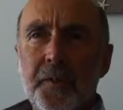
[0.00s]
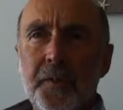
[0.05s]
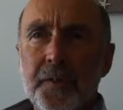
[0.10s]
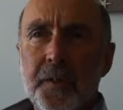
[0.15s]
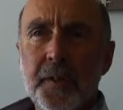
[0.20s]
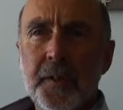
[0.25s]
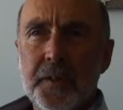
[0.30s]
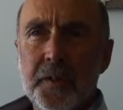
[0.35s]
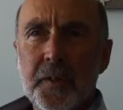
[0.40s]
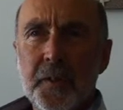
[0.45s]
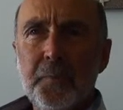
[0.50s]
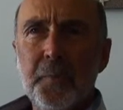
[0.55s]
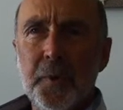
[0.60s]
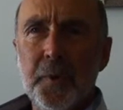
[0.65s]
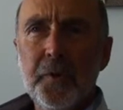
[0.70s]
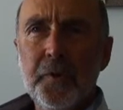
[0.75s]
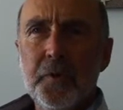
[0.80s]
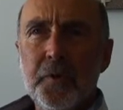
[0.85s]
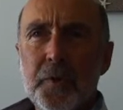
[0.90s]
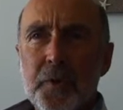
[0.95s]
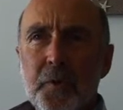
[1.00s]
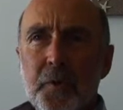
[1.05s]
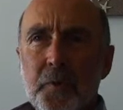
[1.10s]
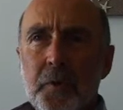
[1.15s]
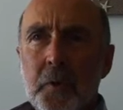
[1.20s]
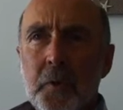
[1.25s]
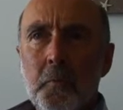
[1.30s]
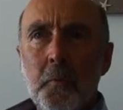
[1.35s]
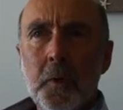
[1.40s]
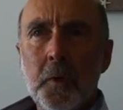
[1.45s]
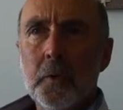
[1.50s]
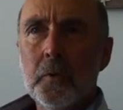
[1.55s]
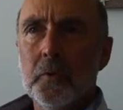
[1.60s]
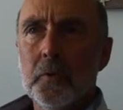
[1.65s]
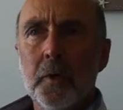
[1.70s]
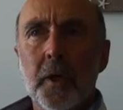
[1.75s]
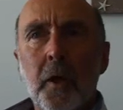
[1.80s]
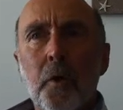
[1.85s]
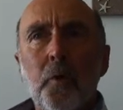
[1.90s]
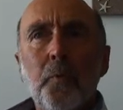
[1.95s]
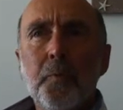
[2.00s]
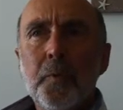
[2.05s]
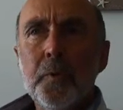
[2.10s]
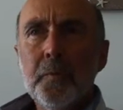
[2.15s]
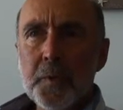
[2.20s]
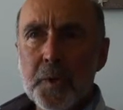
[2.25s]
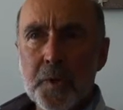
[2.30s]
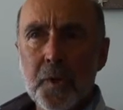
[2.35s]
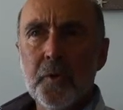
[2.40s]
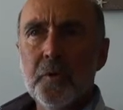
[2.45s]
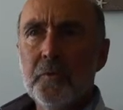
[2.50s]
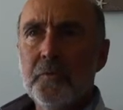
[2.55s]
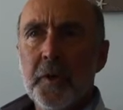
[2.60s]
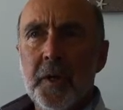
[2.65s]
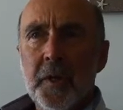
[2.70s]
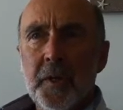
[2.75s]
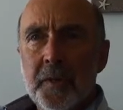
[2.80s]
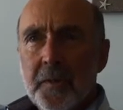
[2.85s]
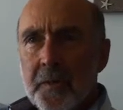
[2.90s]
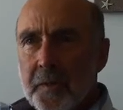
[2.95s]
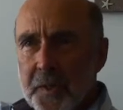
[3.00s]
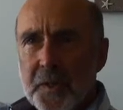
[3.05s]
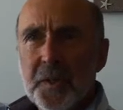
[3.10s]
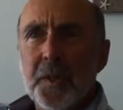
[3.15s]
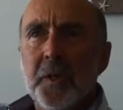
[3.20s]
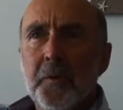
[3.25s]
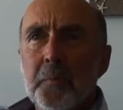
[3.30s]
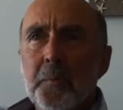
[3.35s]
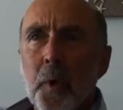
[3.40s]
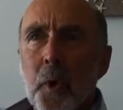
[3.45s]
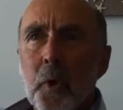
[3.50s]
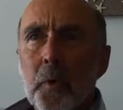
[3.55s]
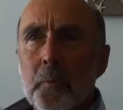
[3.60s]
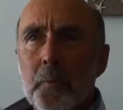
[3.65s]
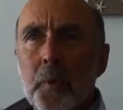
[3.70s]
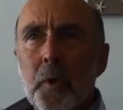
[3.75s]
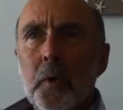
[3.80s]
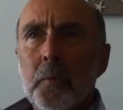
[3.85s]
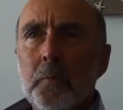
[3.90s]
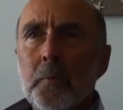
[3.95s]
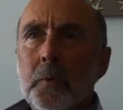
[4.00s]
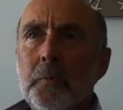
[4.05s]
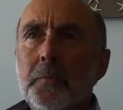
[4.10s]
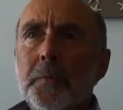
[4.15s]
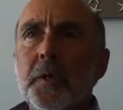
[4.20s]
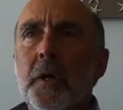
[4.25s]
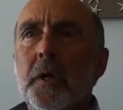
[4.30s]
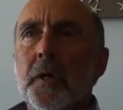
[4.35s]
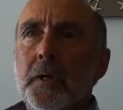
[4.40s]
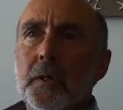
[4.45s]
the things this person's doing well to help them solve this set of problems